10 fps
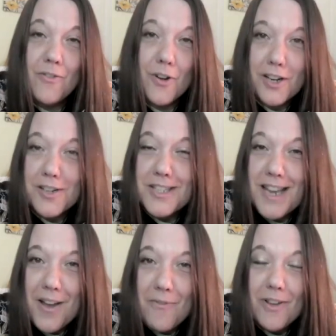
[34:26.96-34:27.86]
for
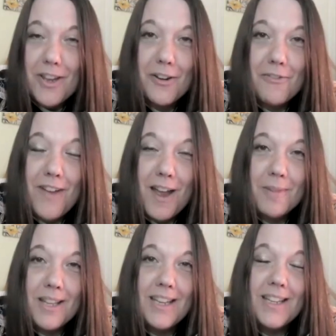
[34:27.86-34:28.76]
yourself, your
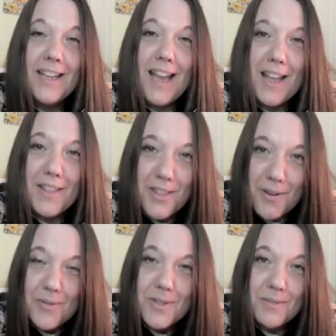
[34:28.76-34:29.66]
family, and
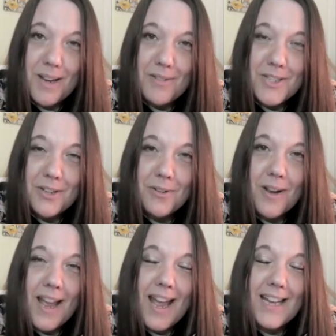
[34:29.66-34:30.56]
those around
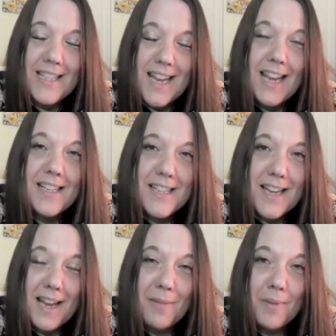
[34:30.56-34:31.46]
you, and take
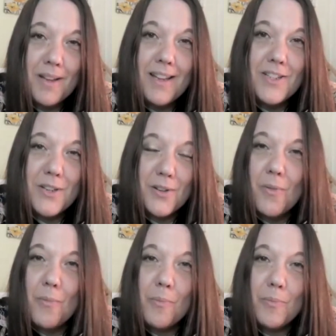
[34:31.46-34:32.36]
time
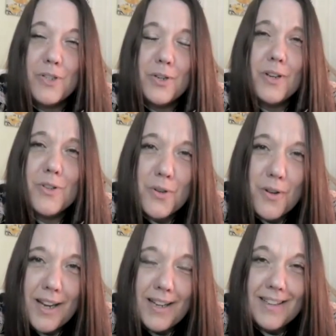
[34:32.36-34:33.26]
to
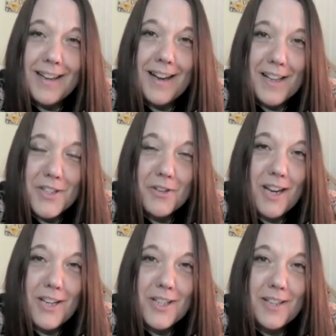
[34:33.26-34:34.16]
enjoy God's
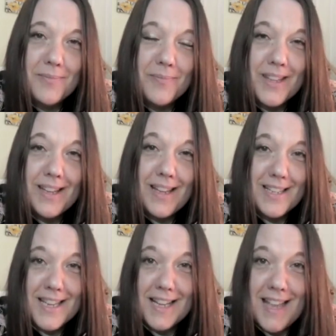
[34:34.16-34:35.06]
creation.
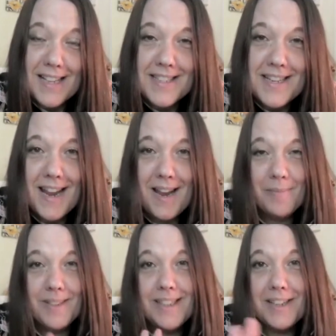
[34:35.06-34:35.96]
Until next
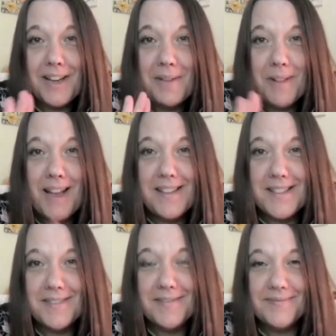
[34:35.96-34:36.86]
time, God
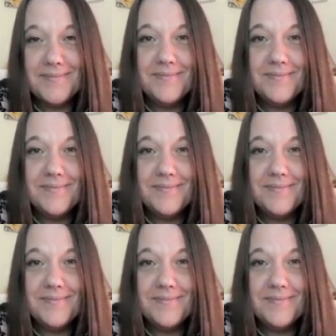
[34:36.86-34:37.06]
bless.